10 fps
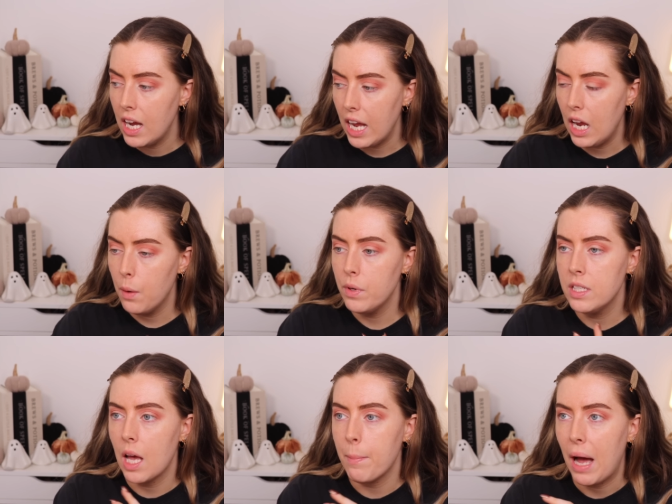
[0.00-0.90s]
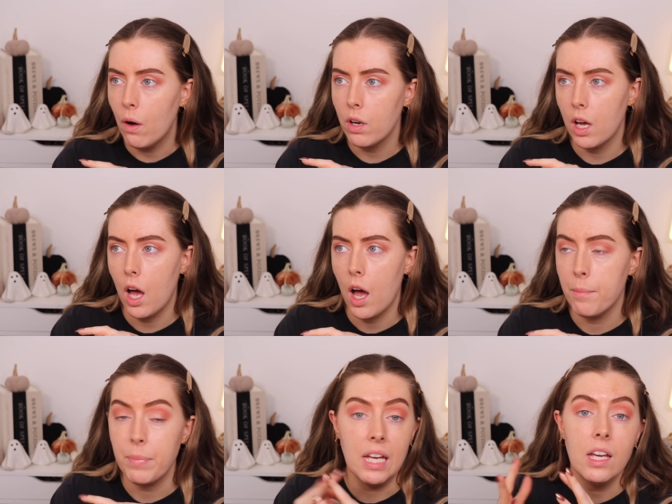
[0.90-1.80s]
it was about
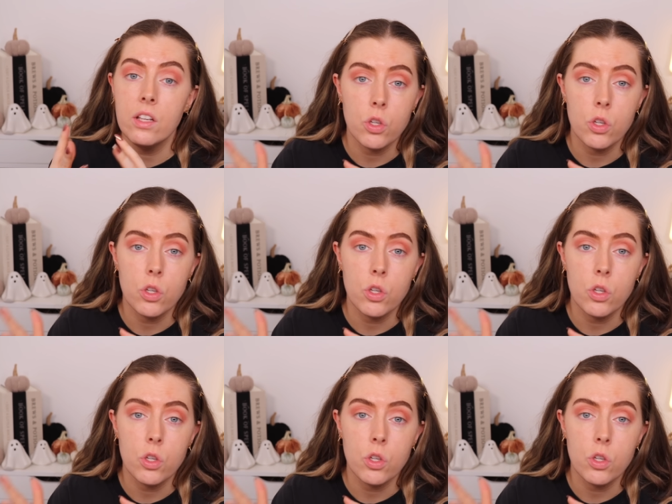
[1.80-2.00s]
um, being in